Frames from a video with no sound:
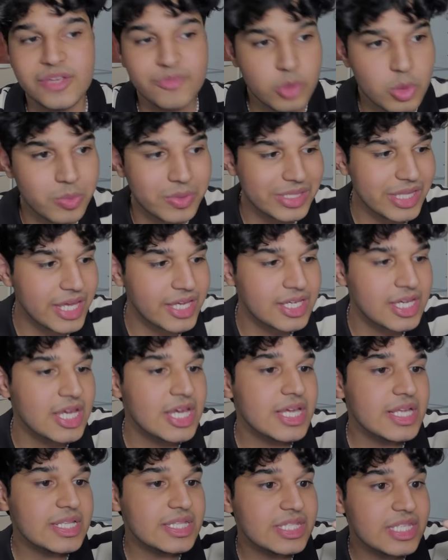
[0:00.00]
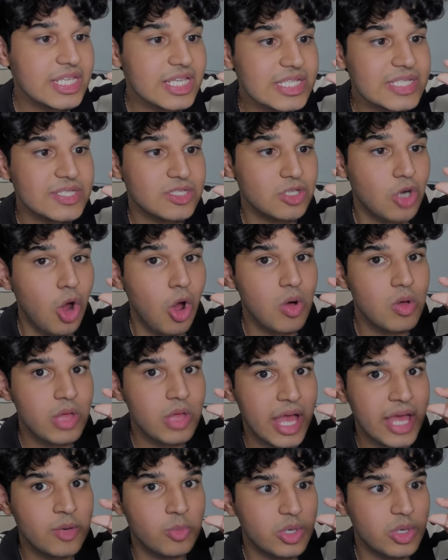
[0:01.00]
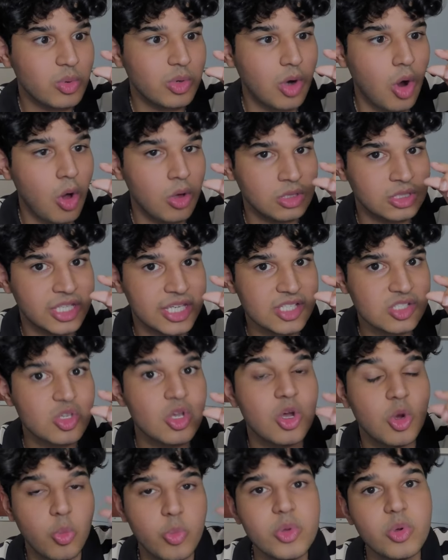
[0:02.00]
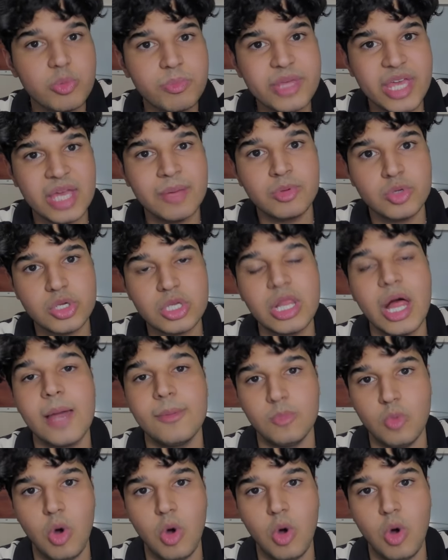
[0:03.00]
If we were like this tall and we were all this, we would be able to climb